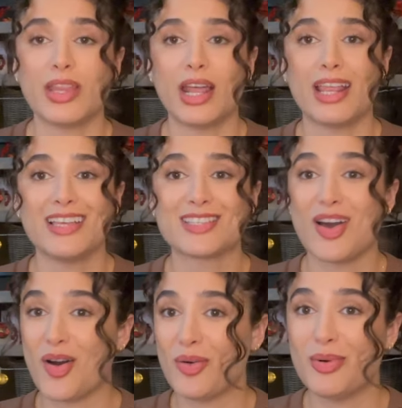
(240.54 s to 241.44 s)
that is
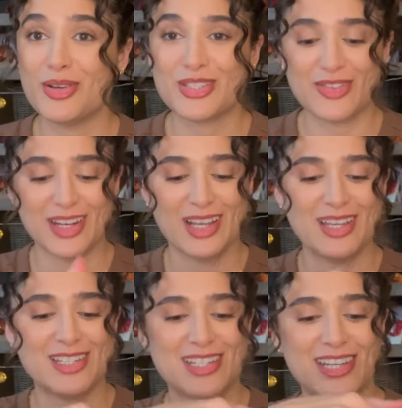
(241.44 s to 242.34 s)
almost
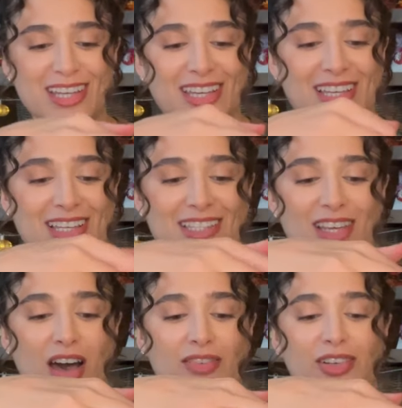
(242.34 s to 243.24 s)
finished is
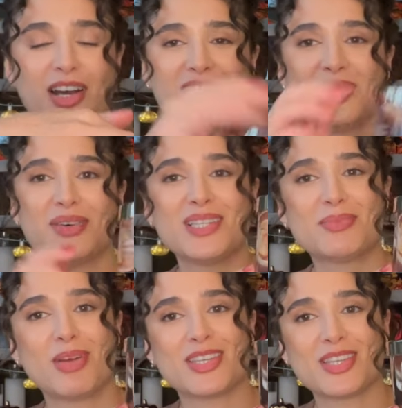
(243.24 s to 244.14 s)
Affogato
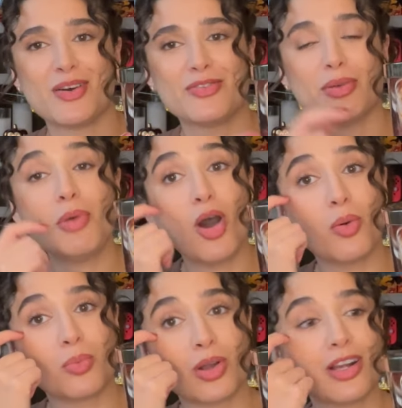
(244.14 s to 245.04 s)
Espresso from
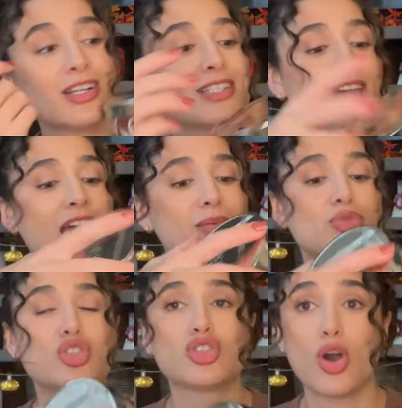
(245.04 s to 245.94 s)
Homeworx. I am
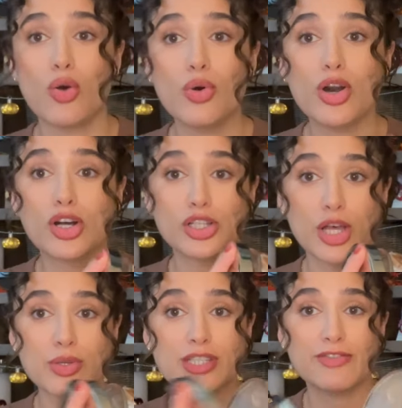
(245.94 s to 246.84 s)
so
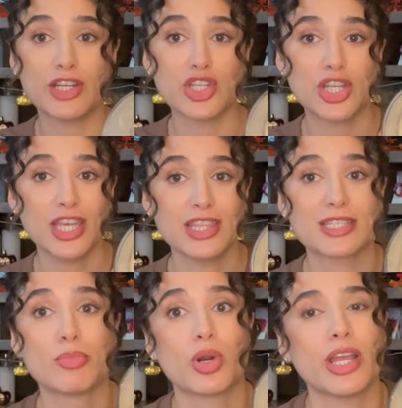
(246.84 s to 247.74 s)
close to finishing it this
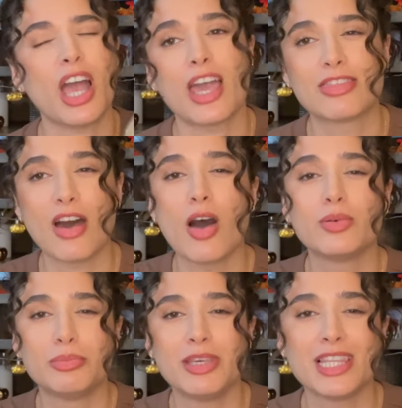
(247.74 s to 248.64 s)
morning. I thought would
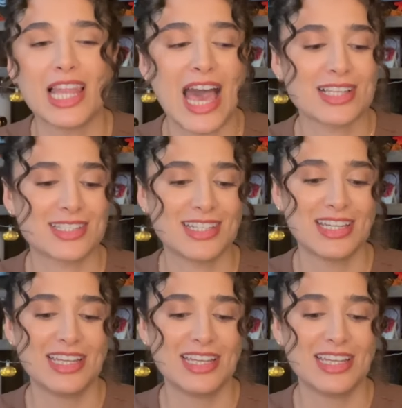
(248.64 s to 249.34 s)
be the last